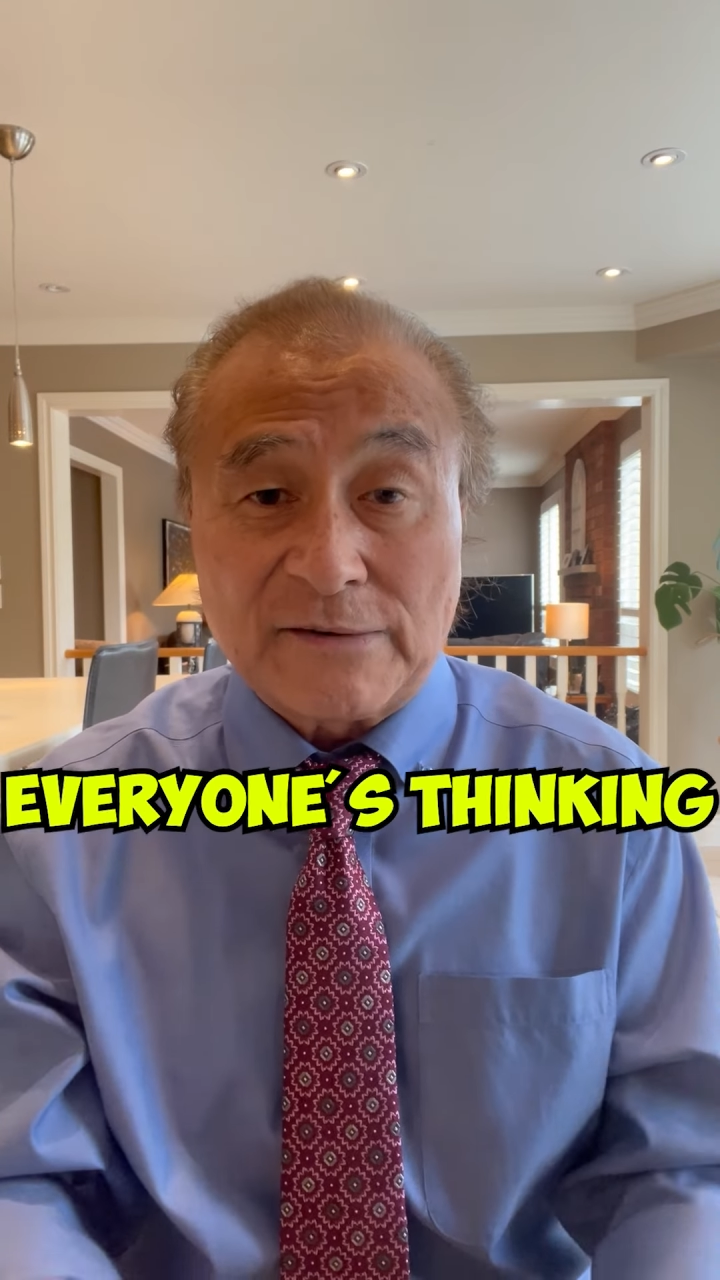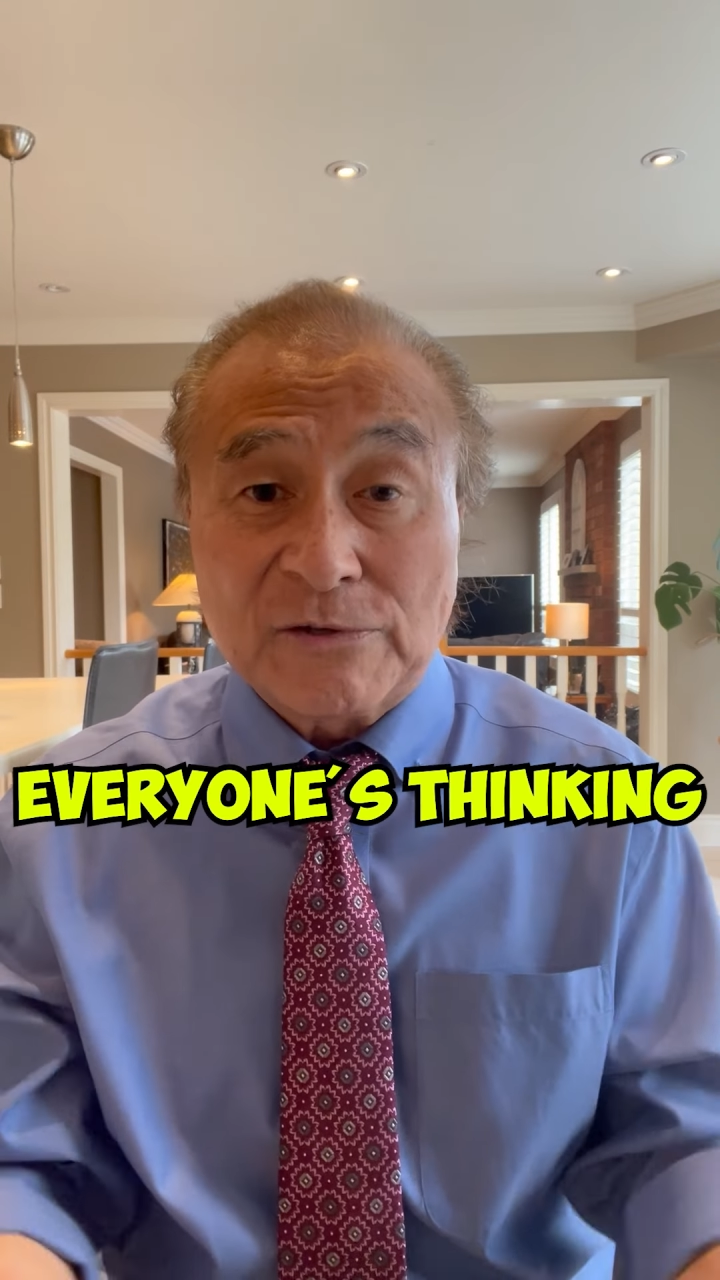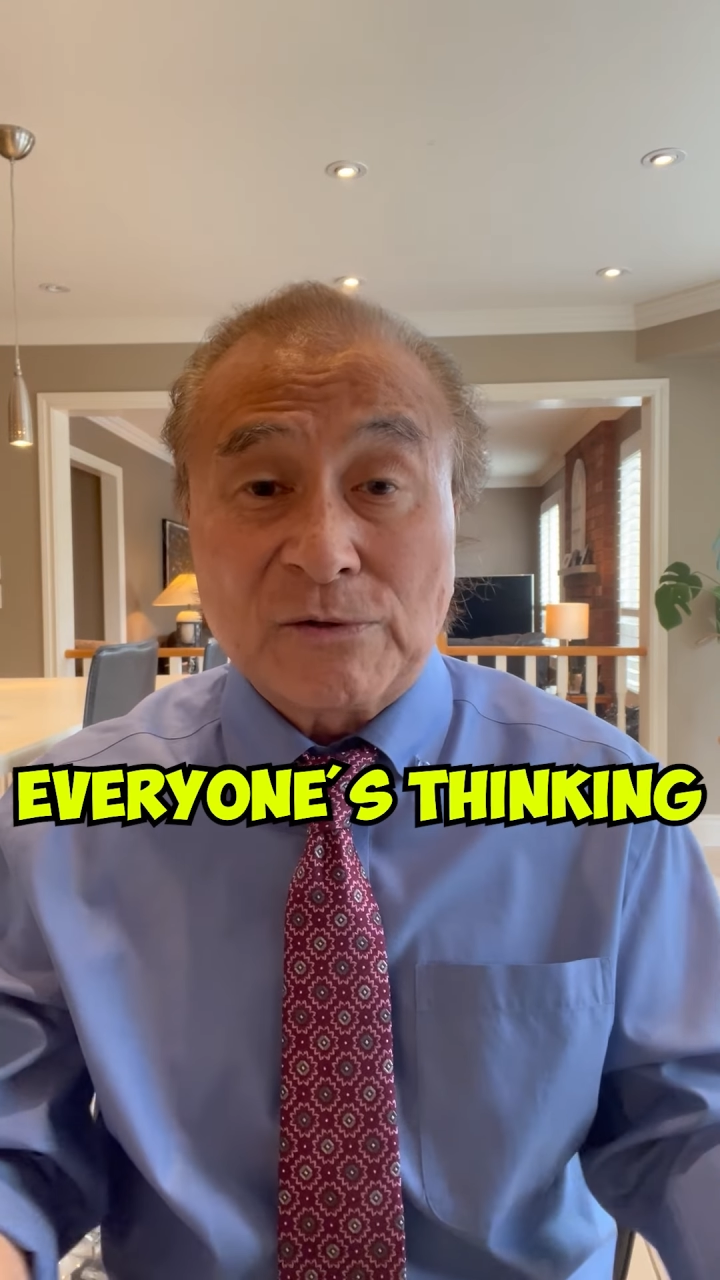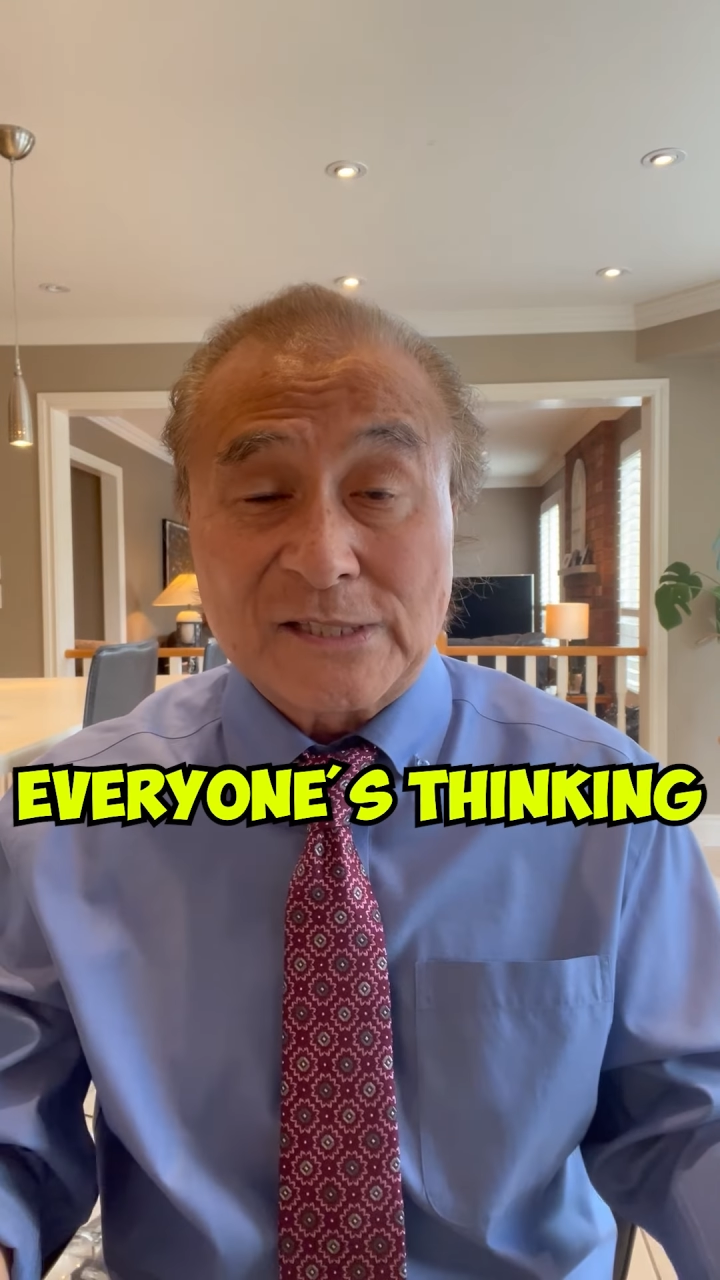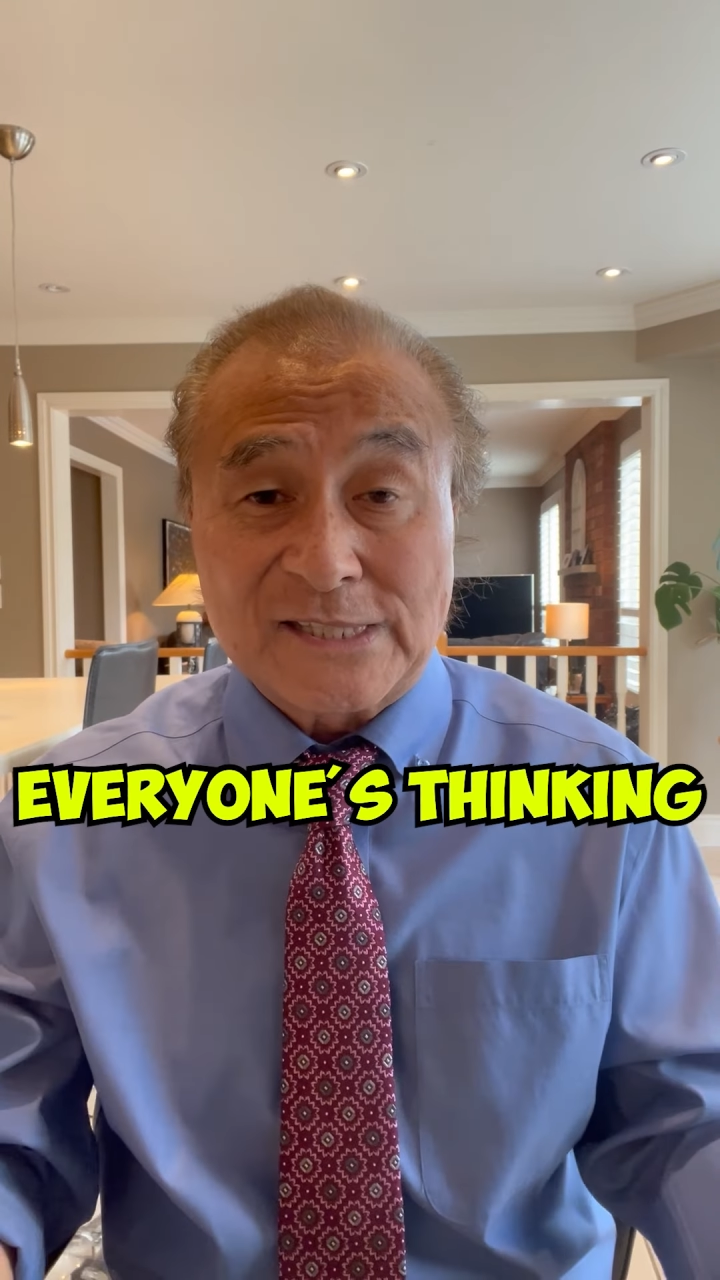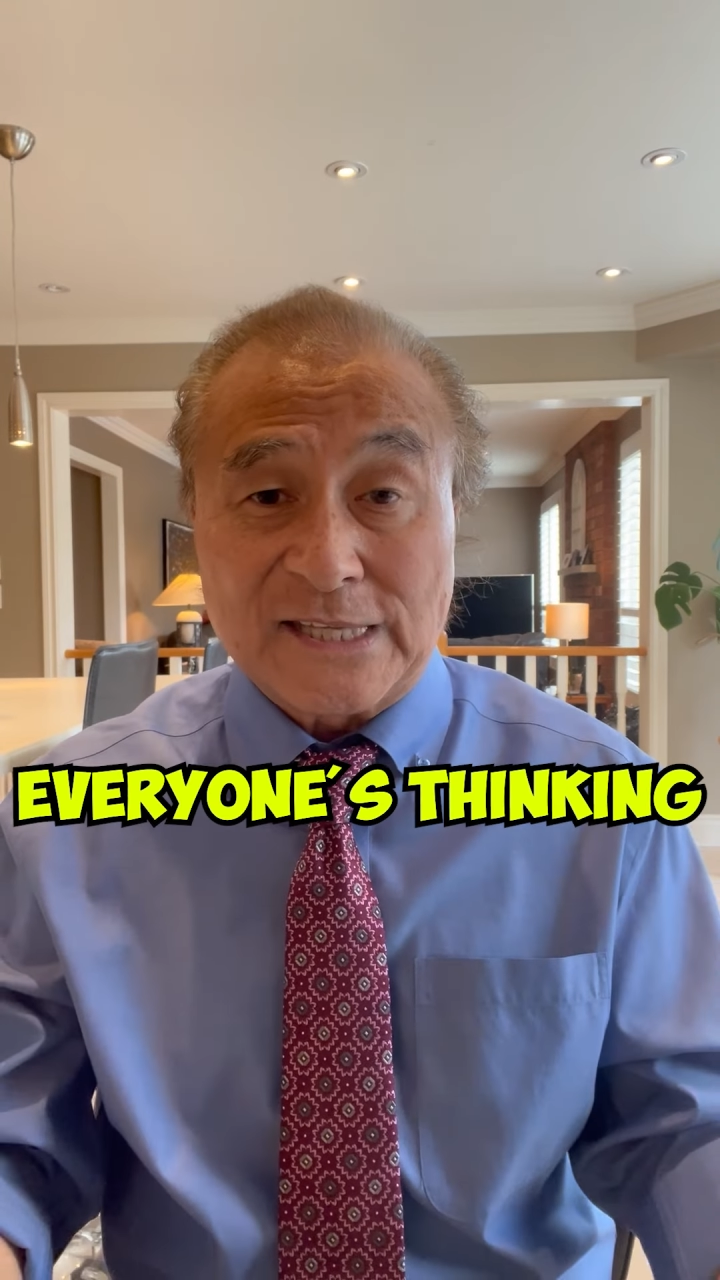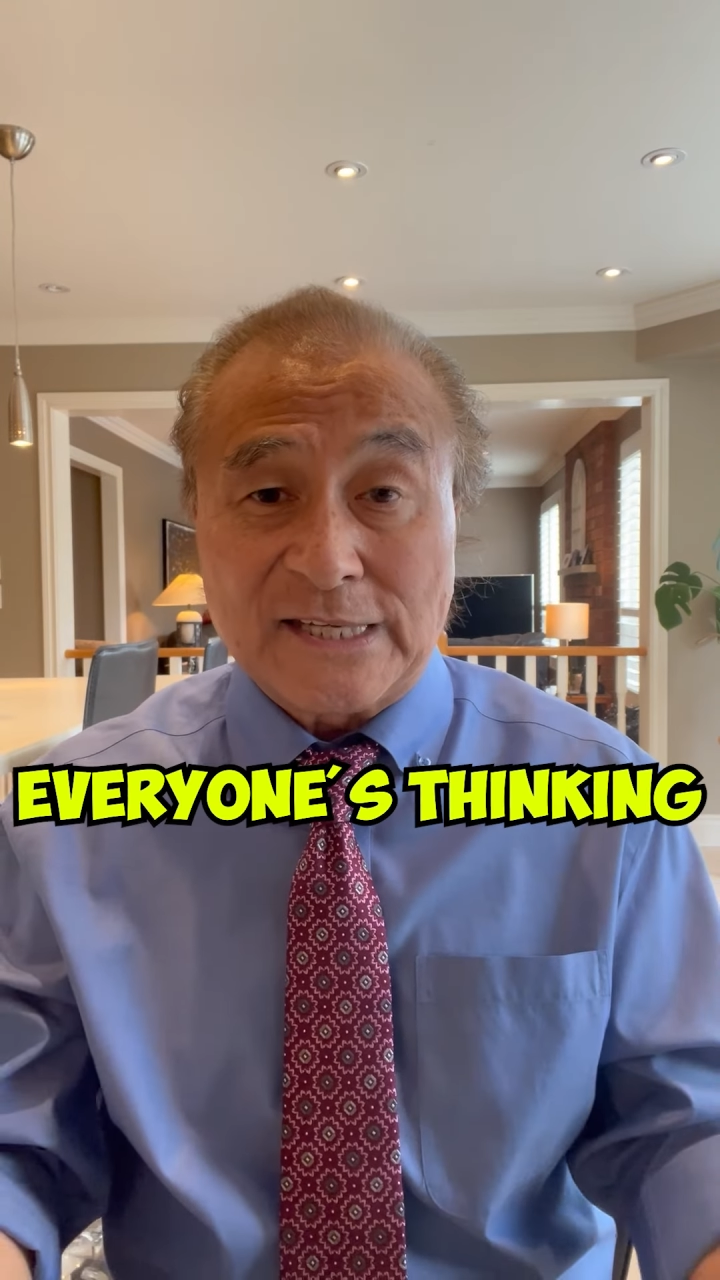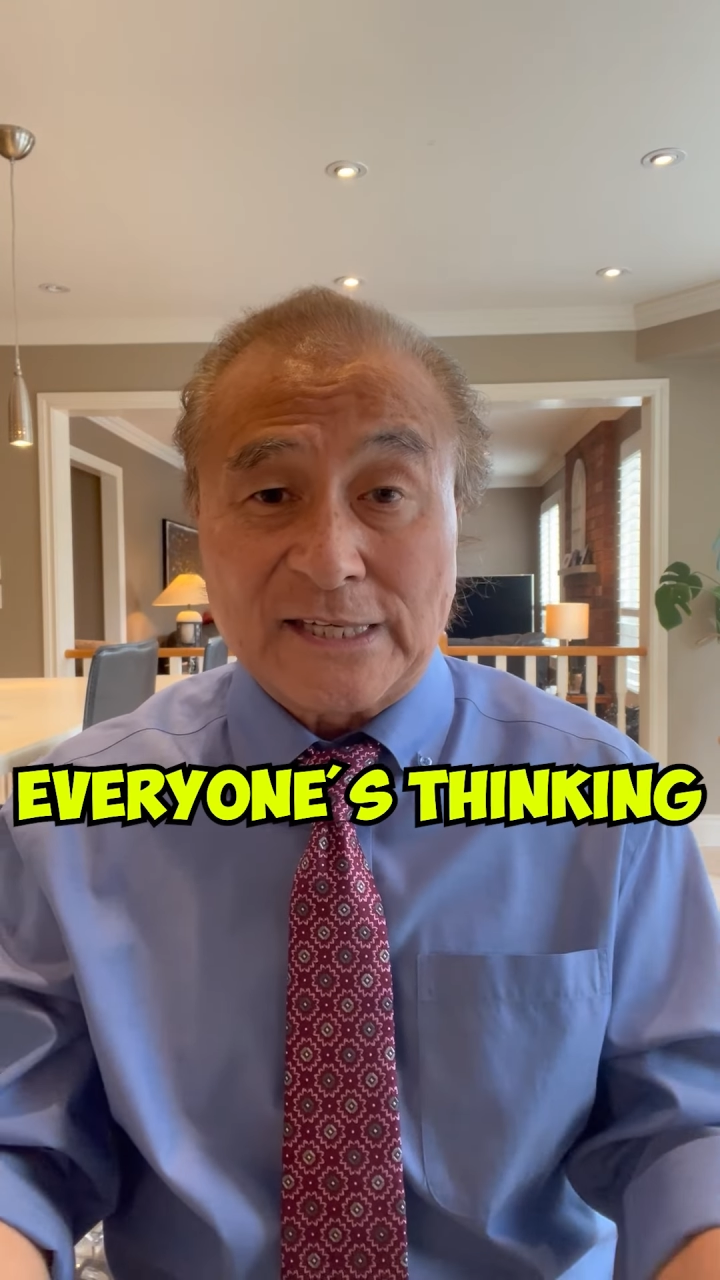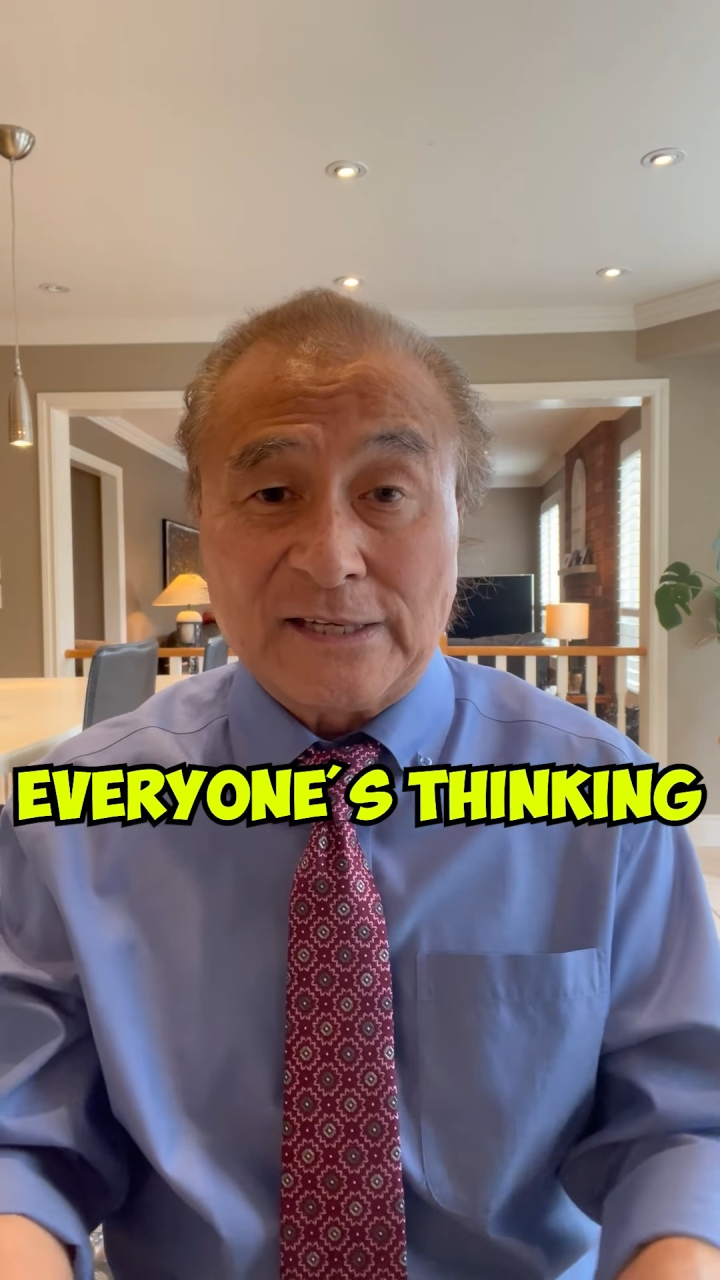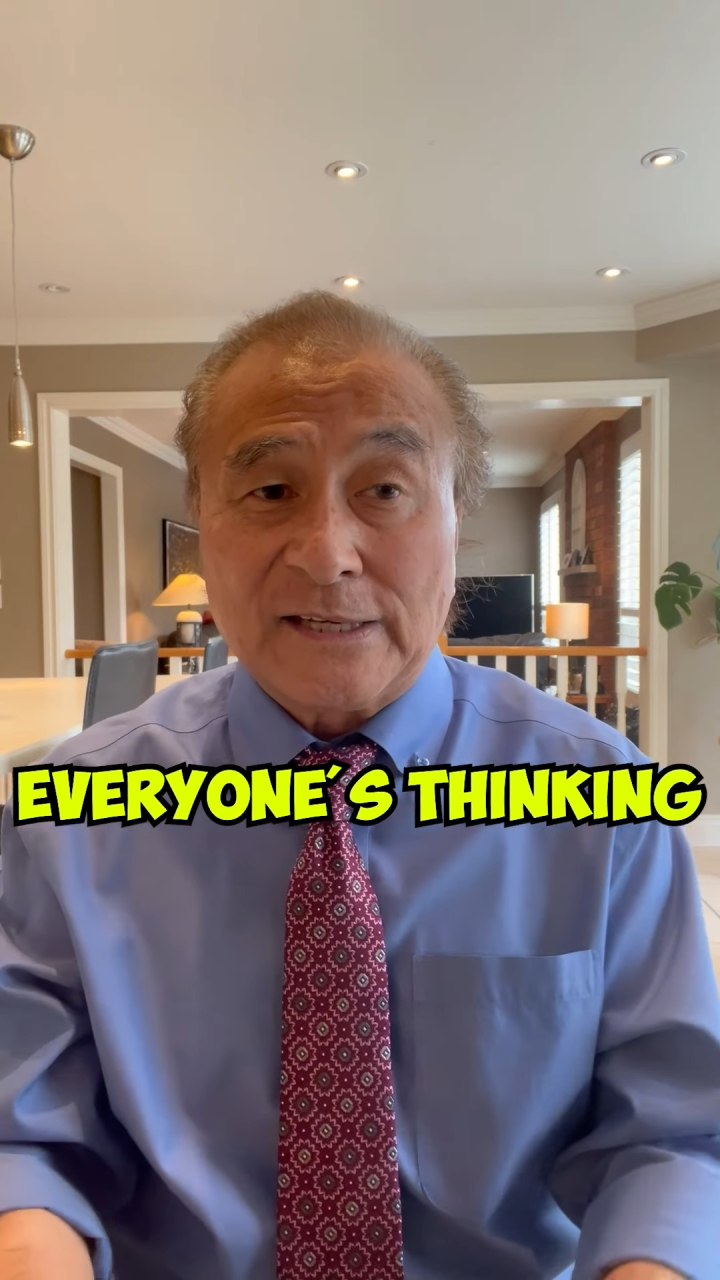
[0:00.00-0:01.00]
everyone's
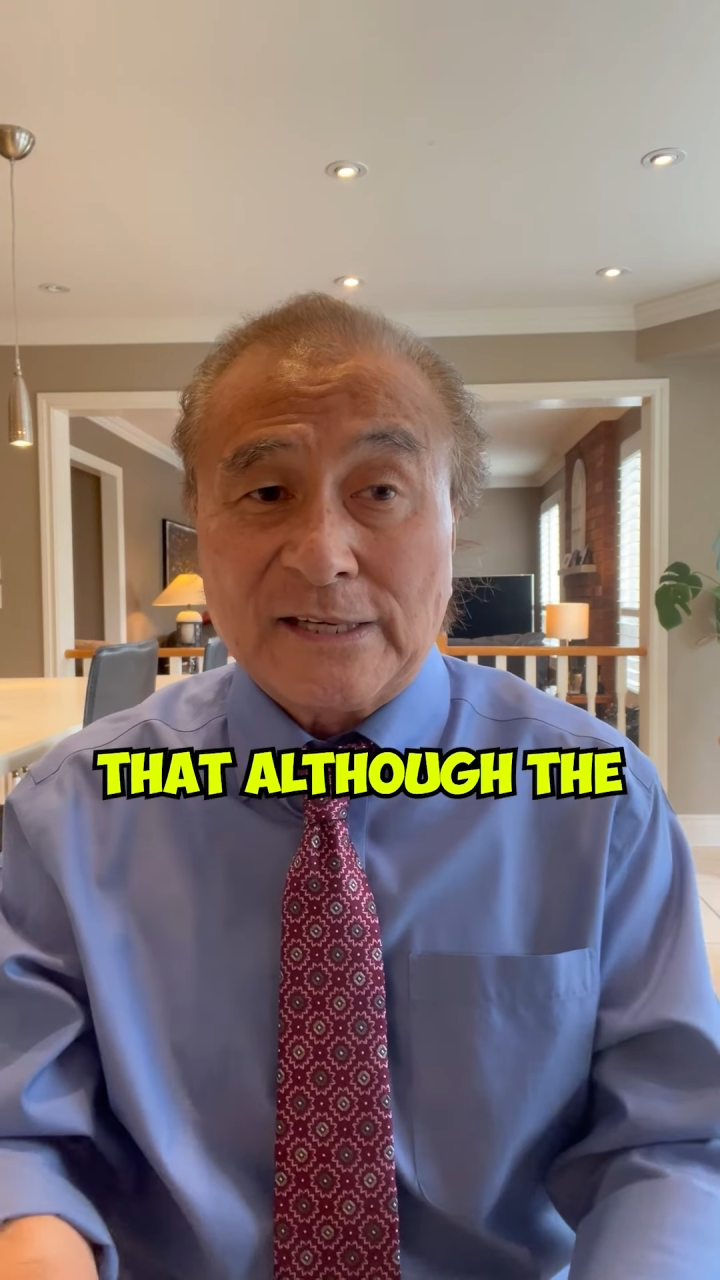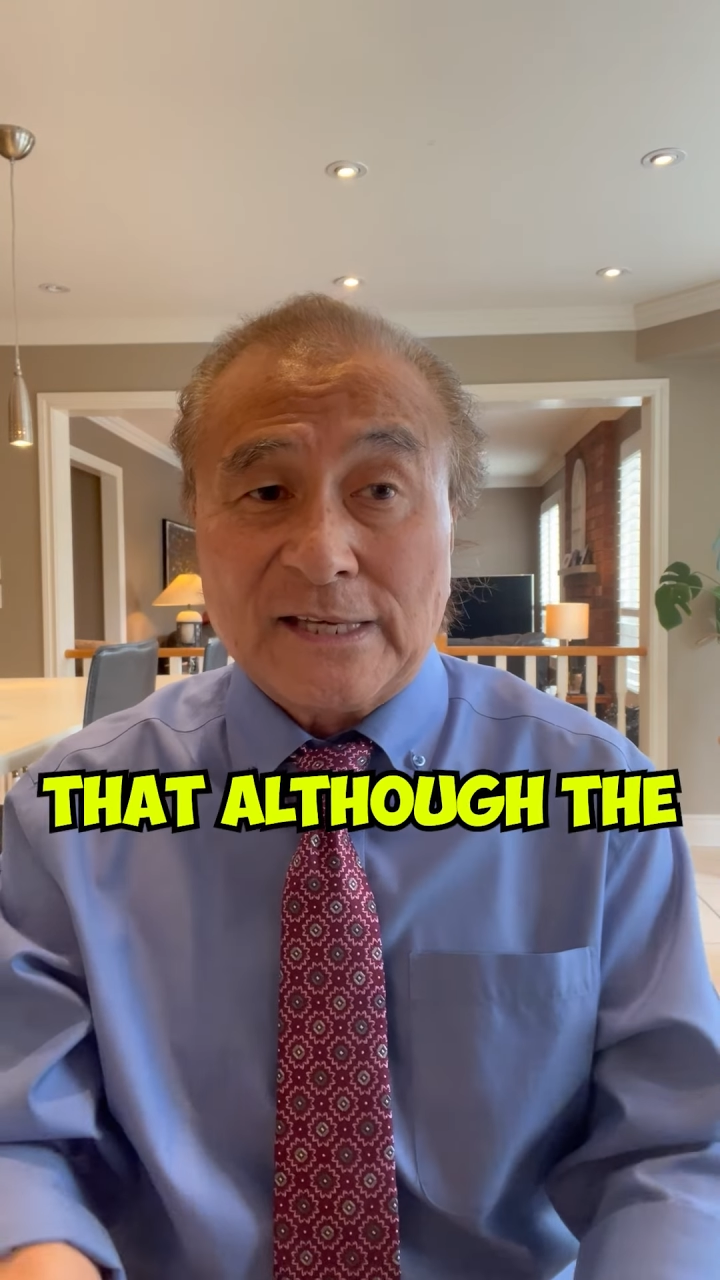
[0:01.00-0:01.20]
thinking